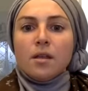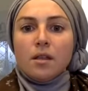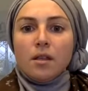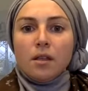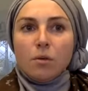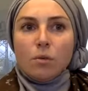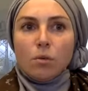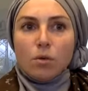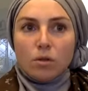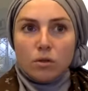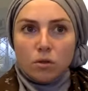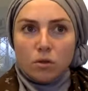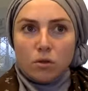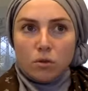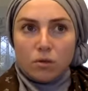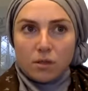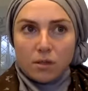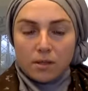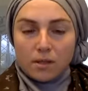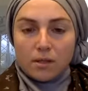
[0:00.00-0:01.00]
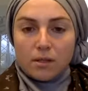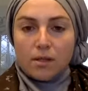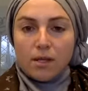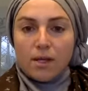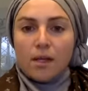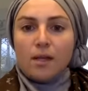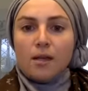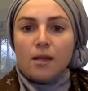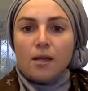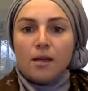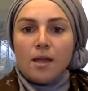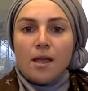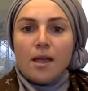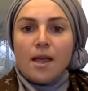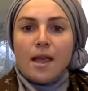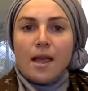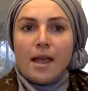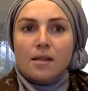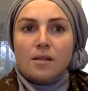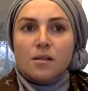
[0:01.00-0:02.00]
they were tools to think
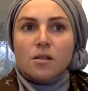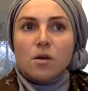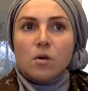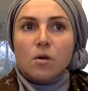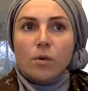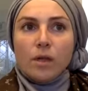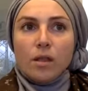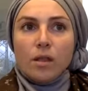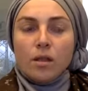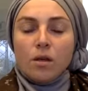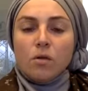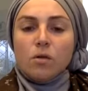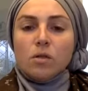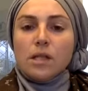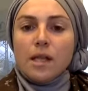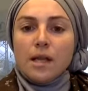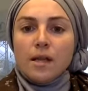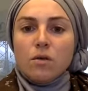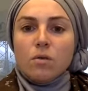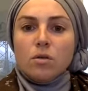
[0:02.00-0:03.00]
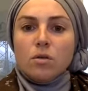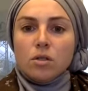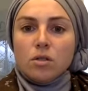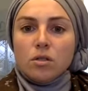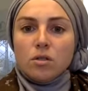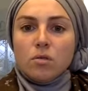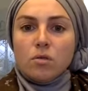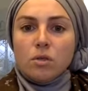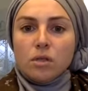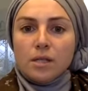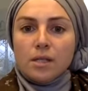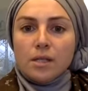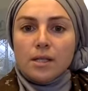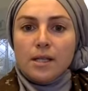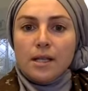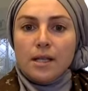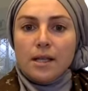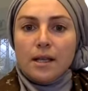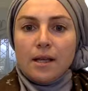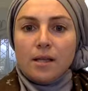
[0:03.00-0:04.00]
and so in those languages you would
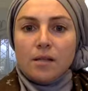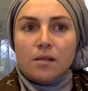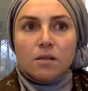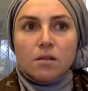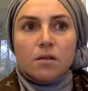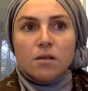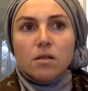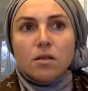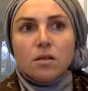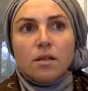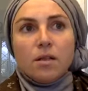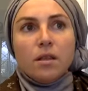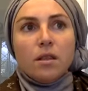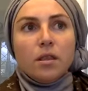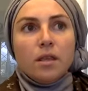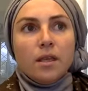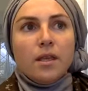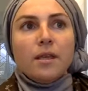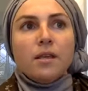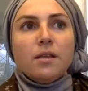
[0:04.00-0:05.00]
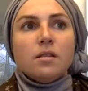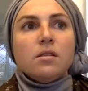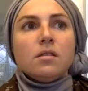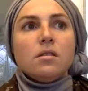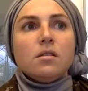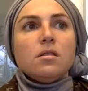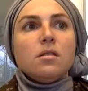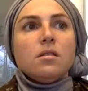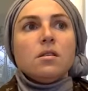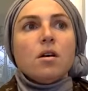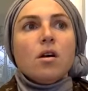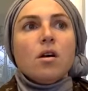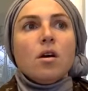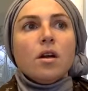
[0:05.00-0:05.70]
see that certain things